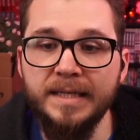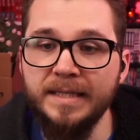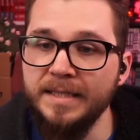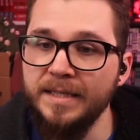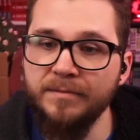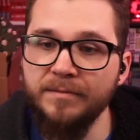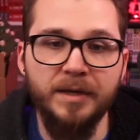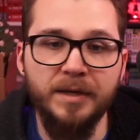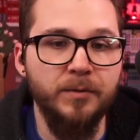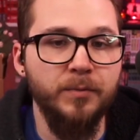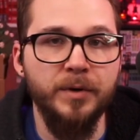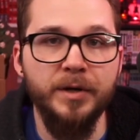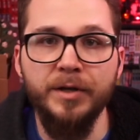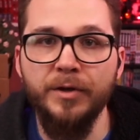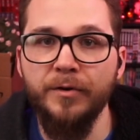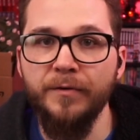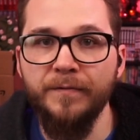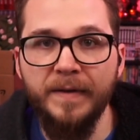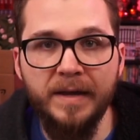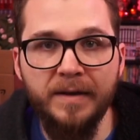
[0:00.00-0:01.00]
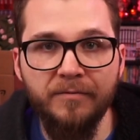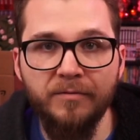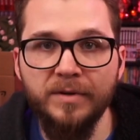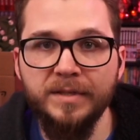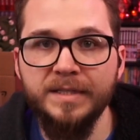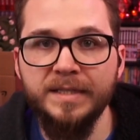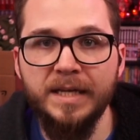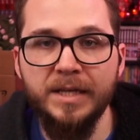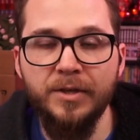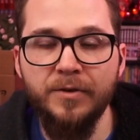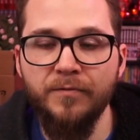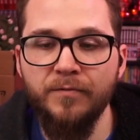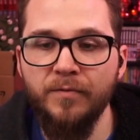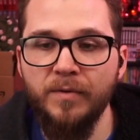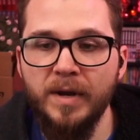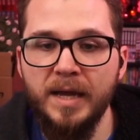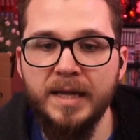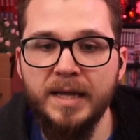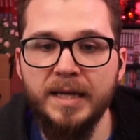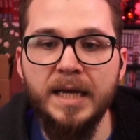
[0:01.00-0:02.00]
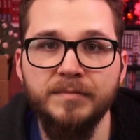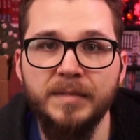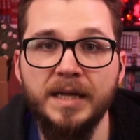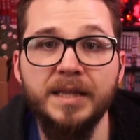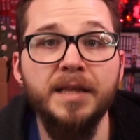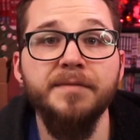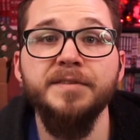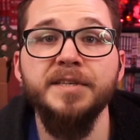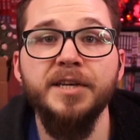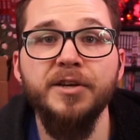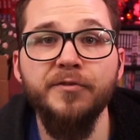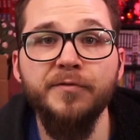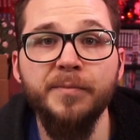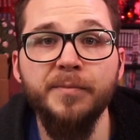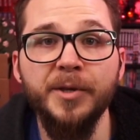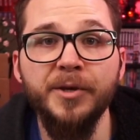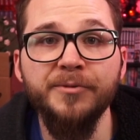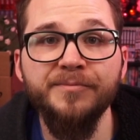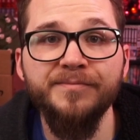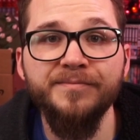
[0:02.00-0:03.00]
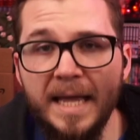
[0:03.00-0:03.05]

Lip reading: Is it like one of your favorites that you've read? I'd love to hear from you.